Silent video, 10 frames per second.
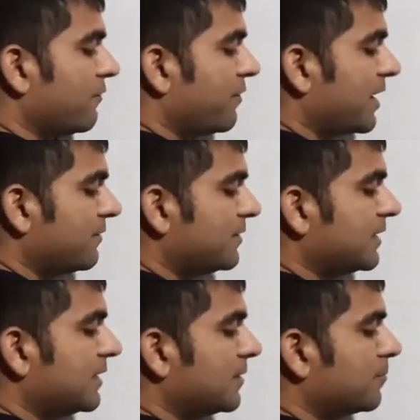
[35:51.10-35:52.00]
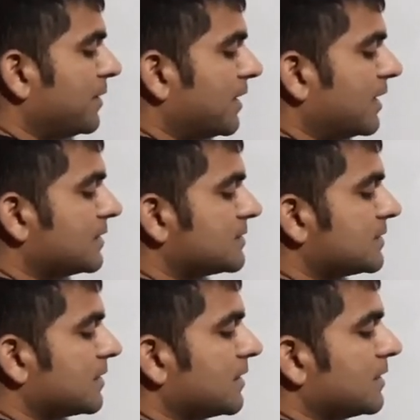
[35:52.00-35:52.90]
5d plus
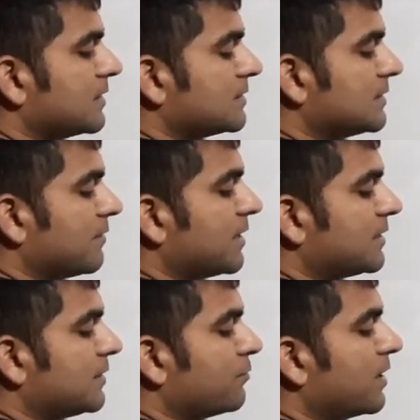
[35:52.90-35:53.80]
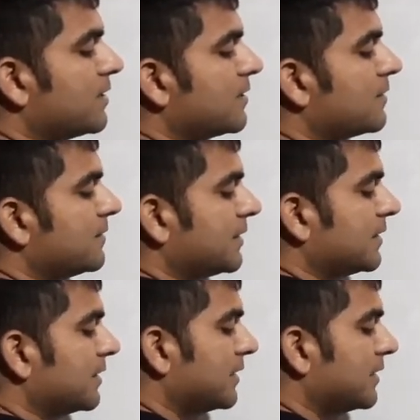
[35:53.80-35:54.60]
71d.